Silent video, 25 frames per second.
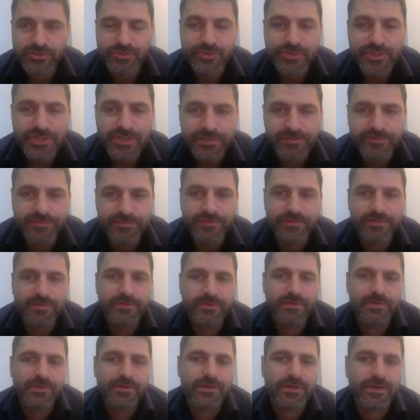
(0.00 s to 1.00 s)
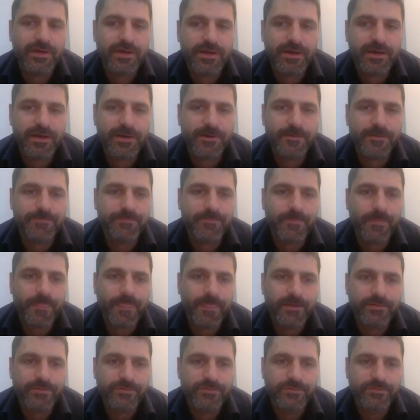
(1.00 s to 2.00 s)
You need um,
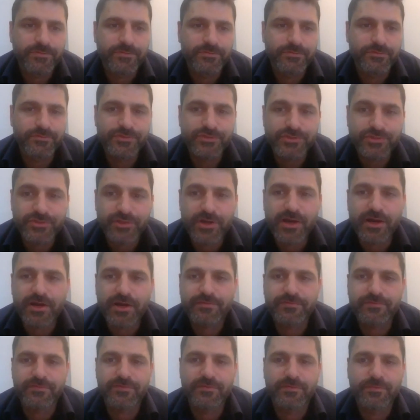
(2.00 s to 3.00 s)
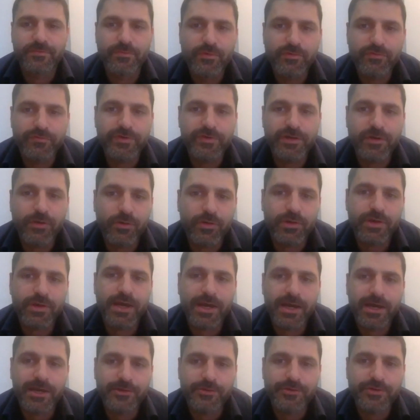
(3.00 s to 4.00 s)
to start moving
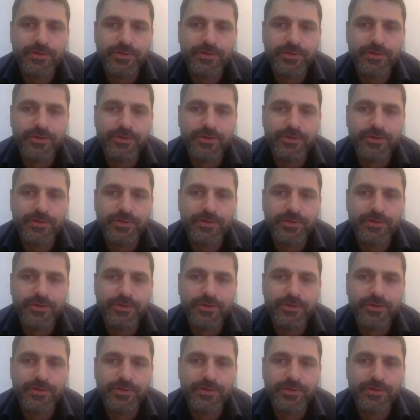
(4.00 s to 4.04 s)
online.